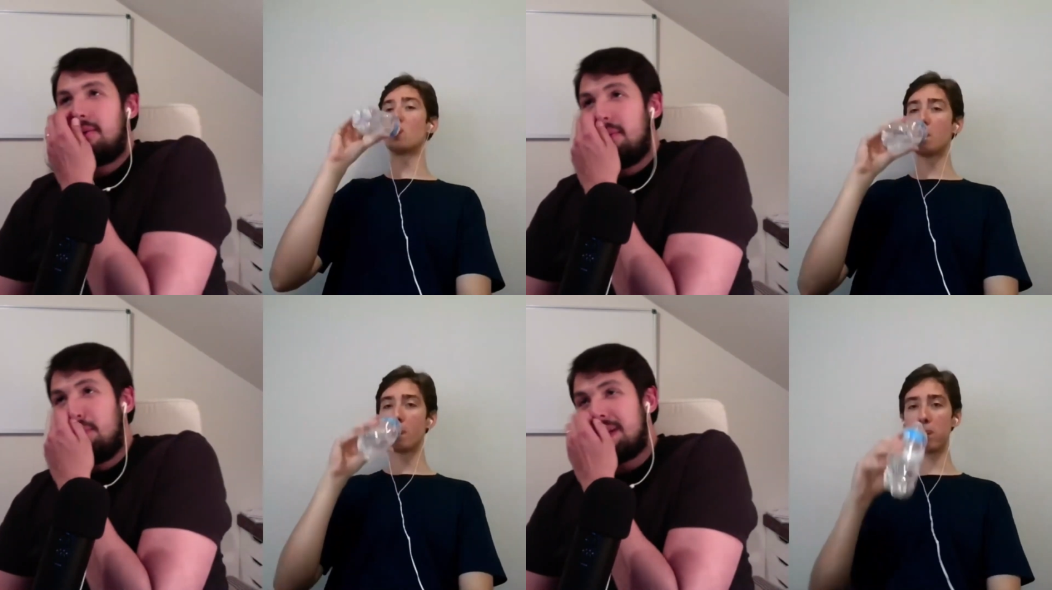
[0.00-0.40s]

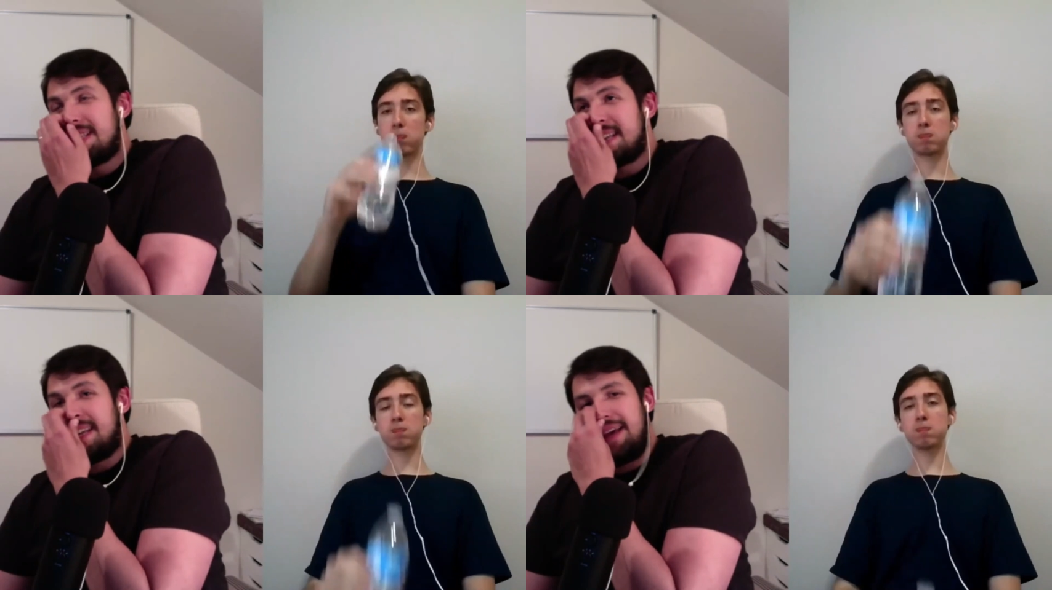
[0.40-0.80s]
Speaker 1: what
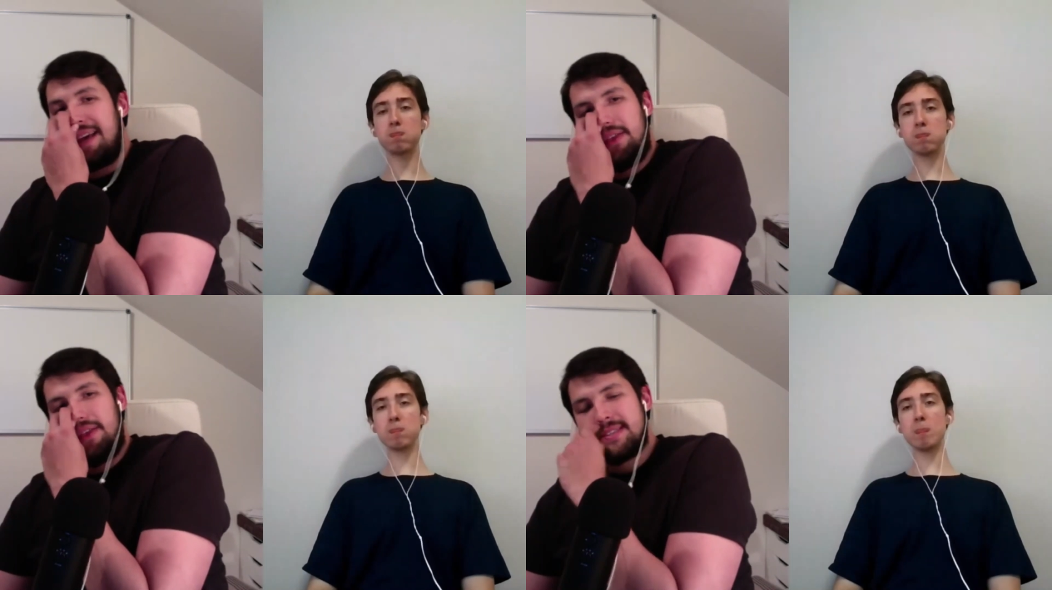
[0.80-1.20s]
is
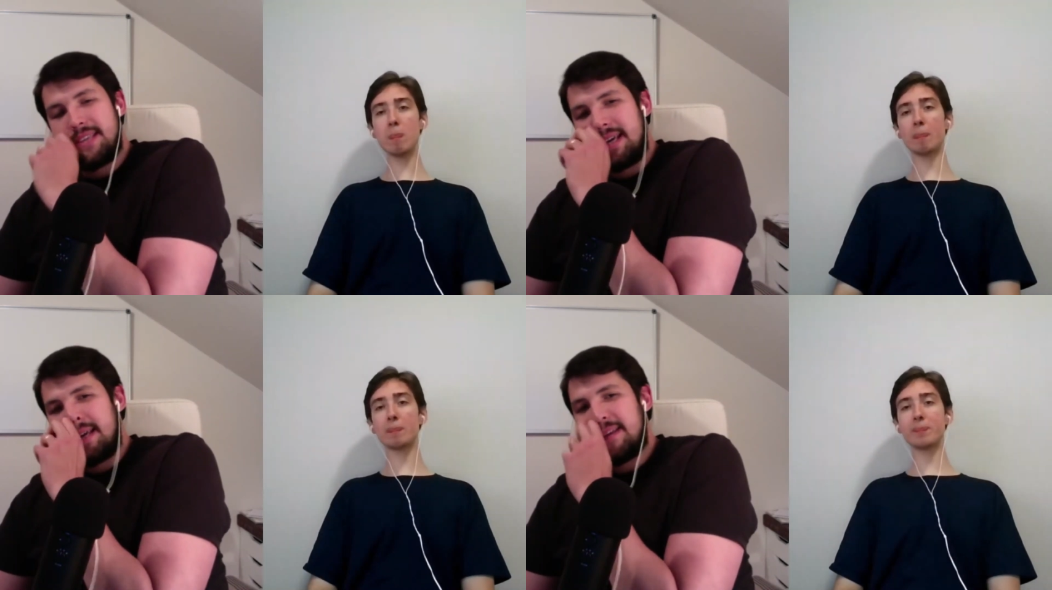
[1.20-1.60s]
unhealthy
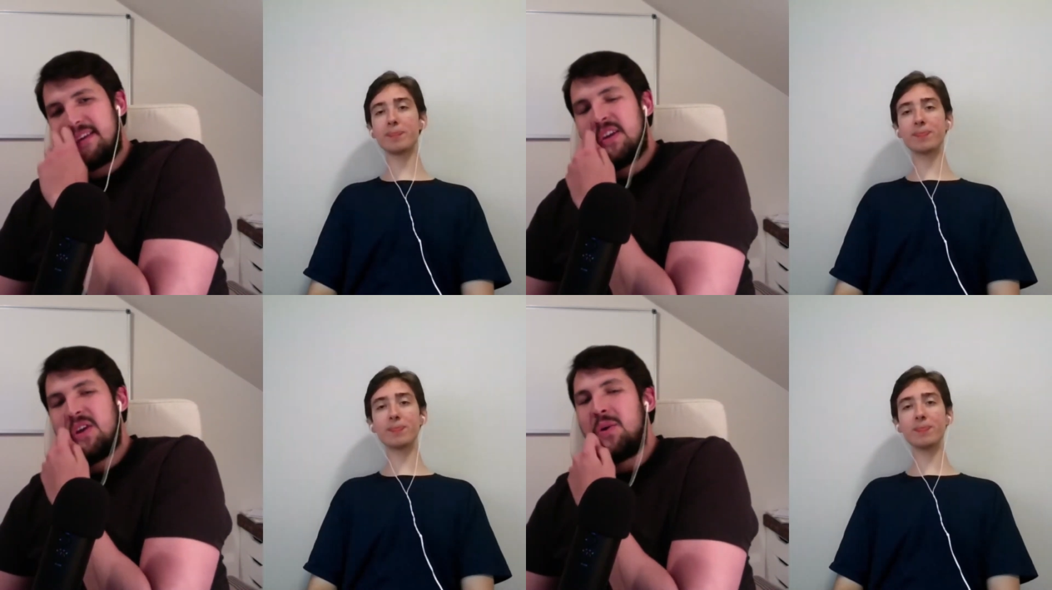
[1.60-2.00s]
is like
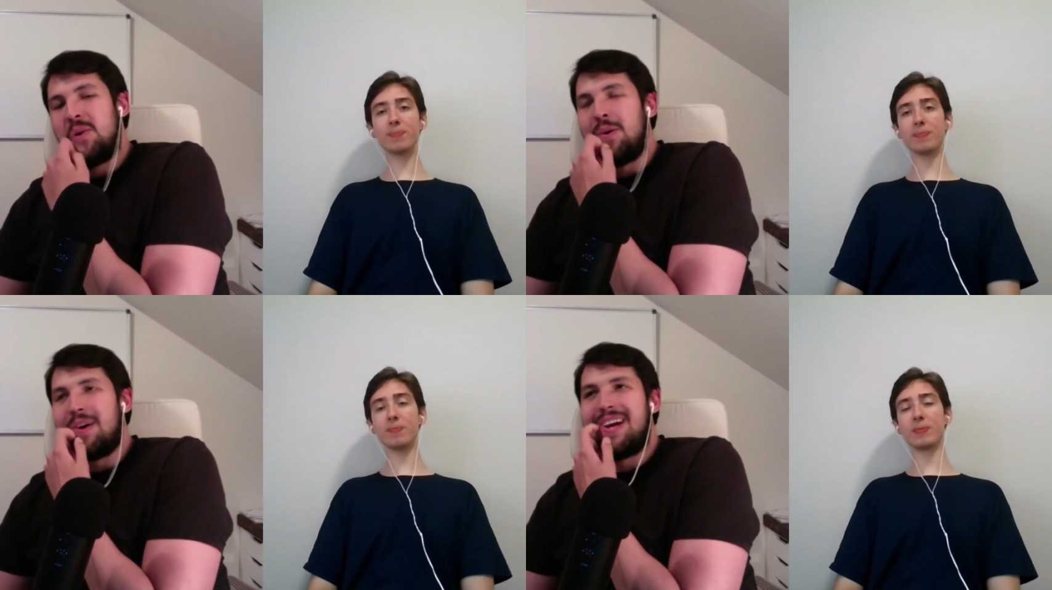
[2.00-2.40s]
you
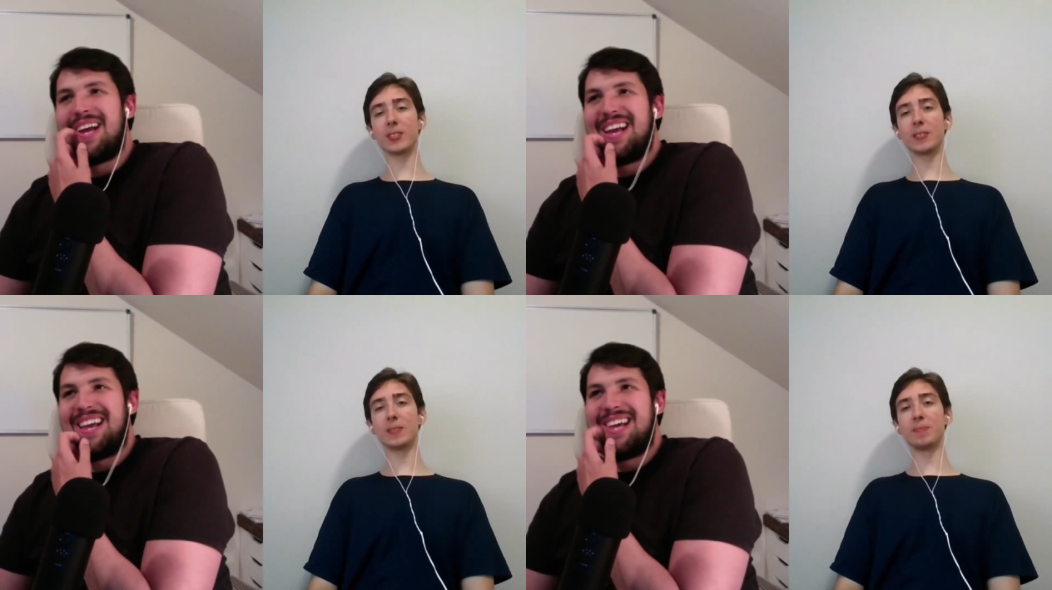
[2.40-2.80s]
know,
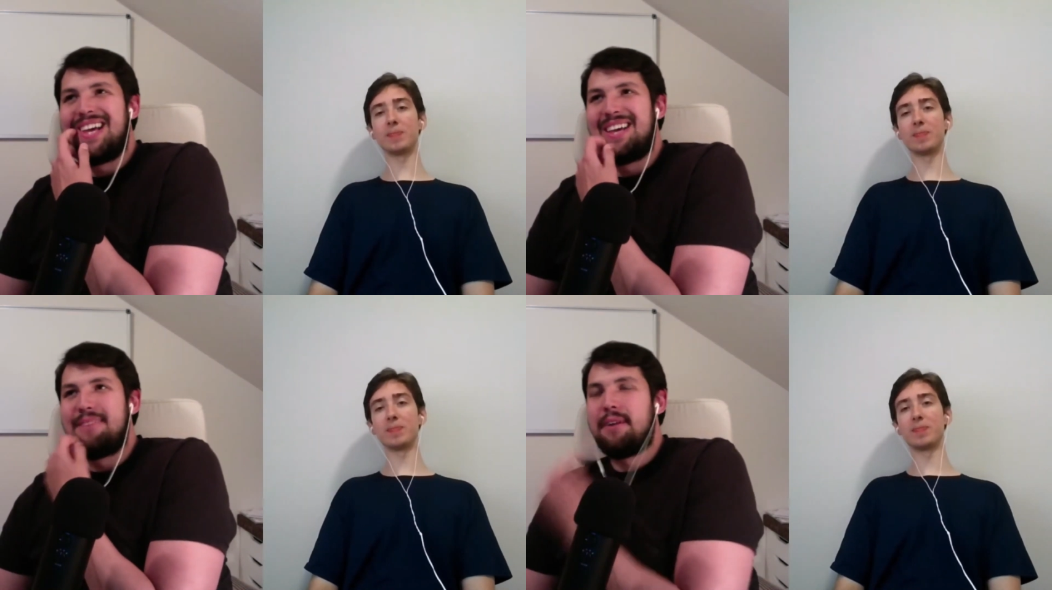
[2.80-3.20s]

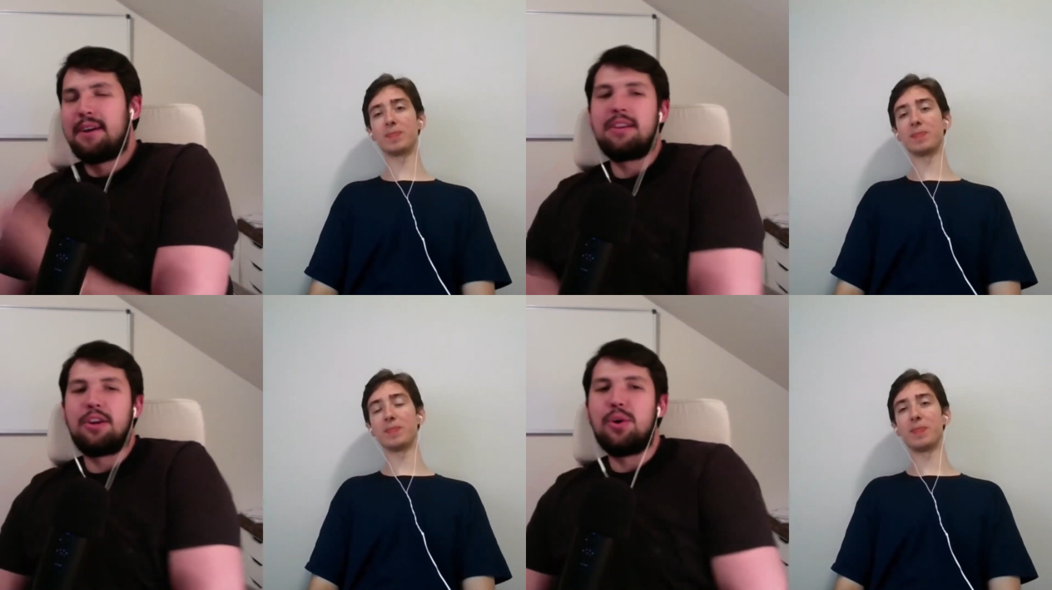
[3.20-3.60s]

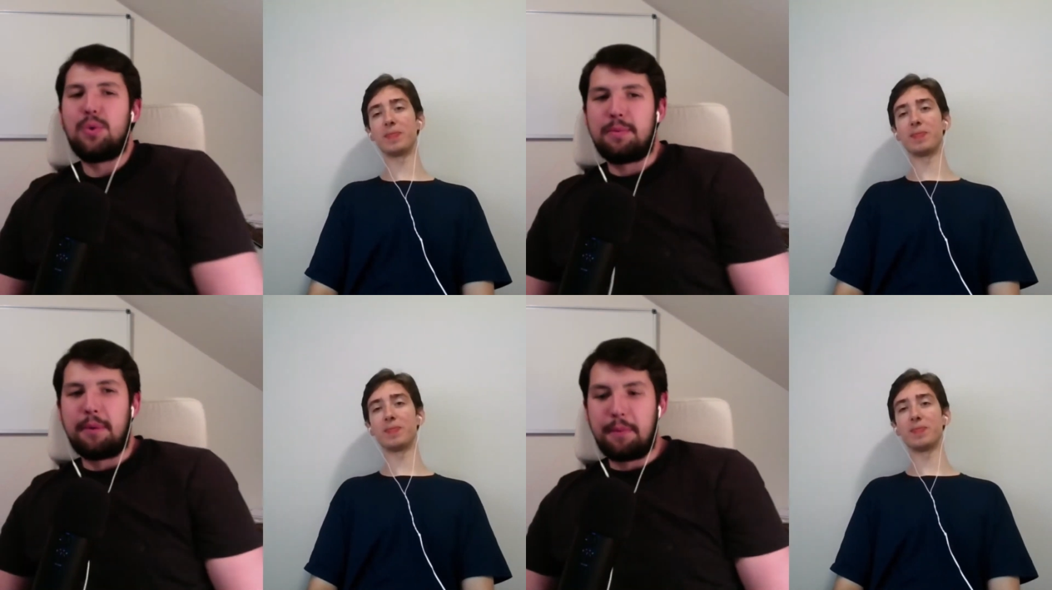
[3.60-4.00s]
fucking
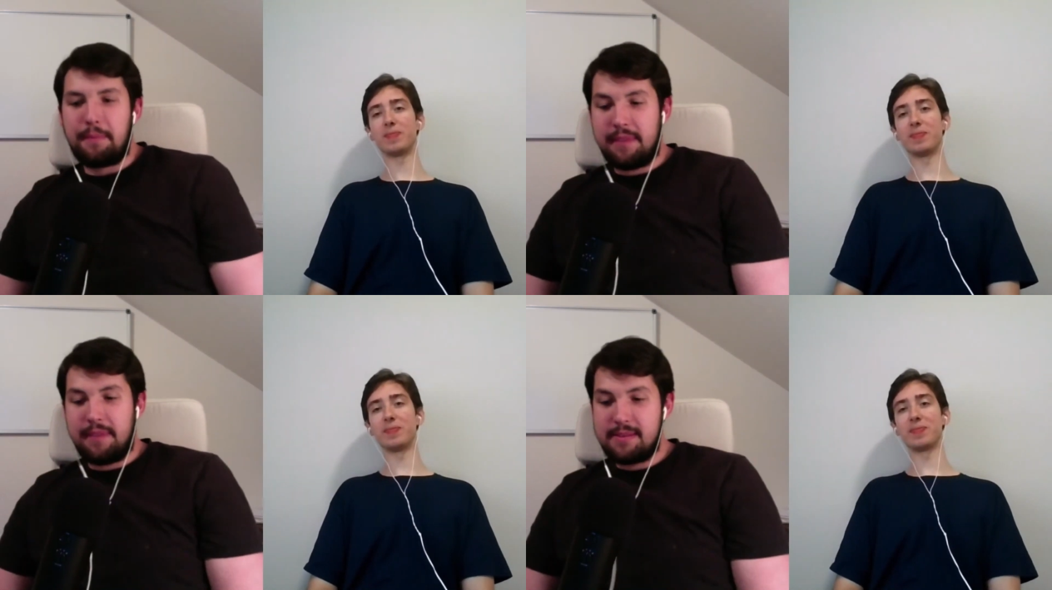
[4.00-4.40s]
coke, bro.
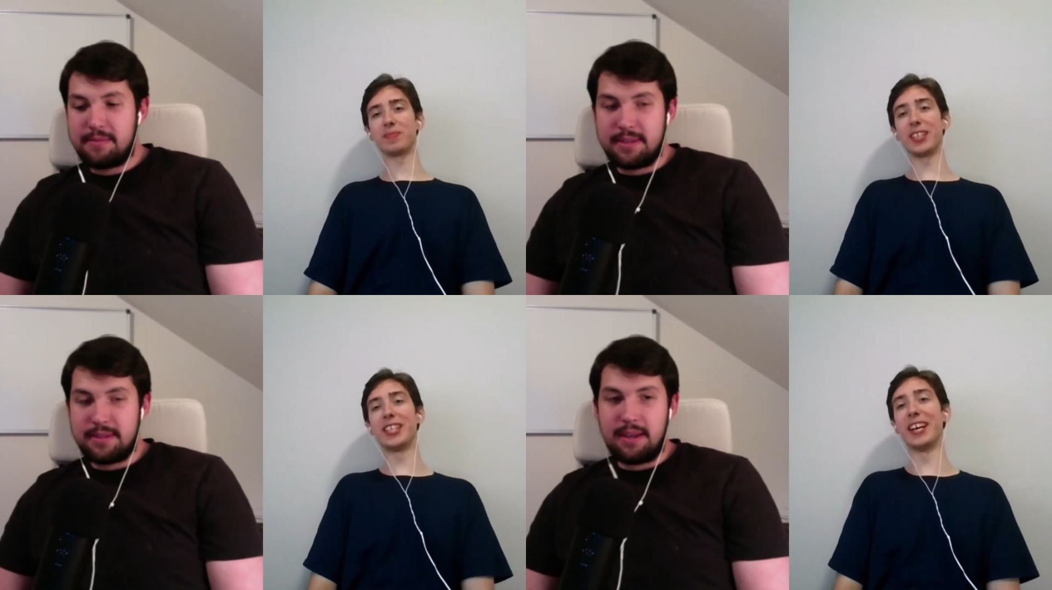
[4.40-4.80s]

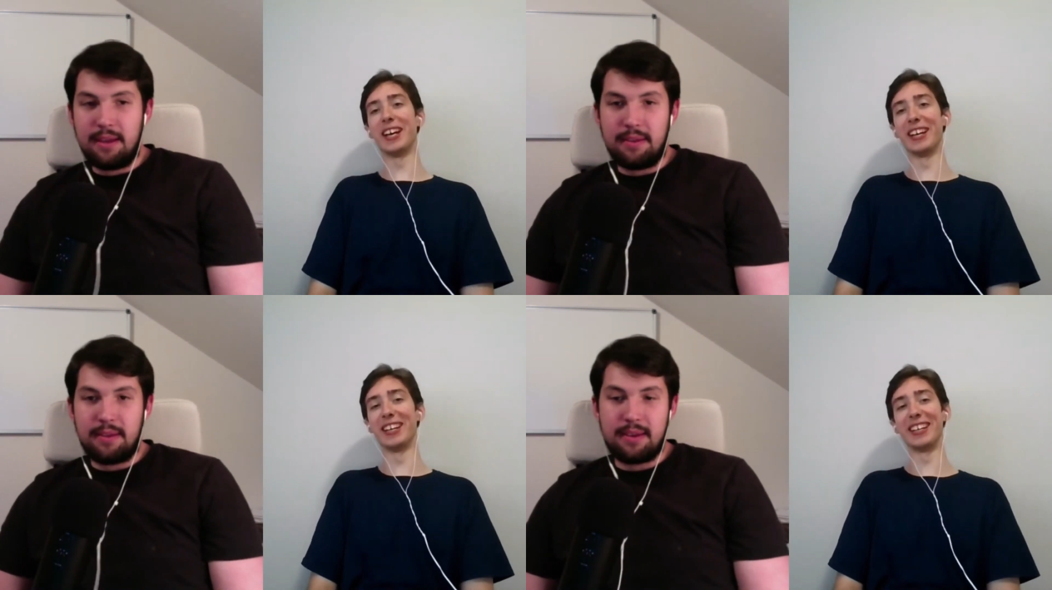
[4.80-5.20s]
That's what's
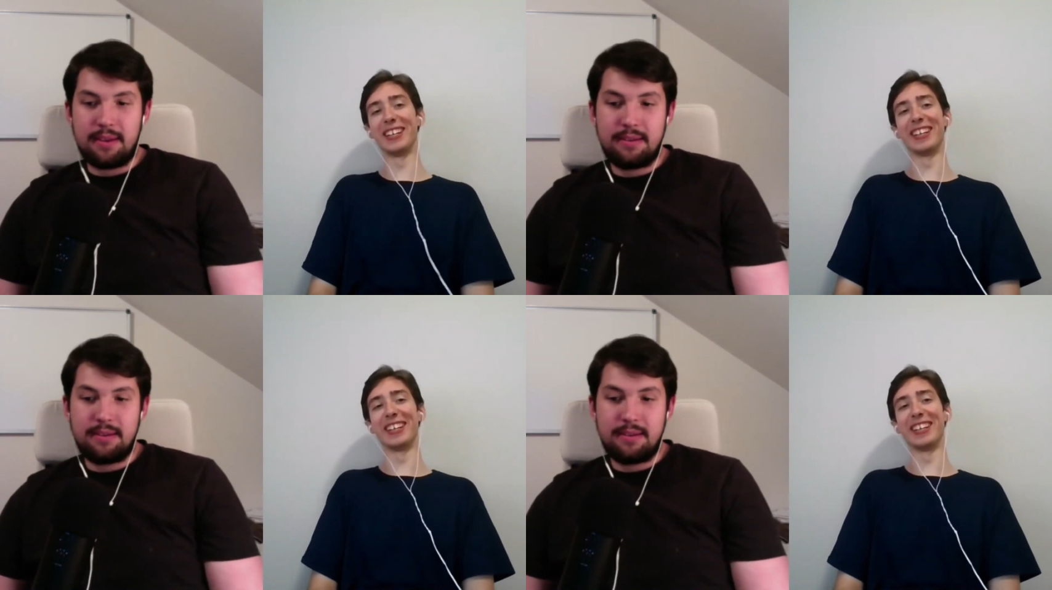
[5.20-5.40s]
unhealthy.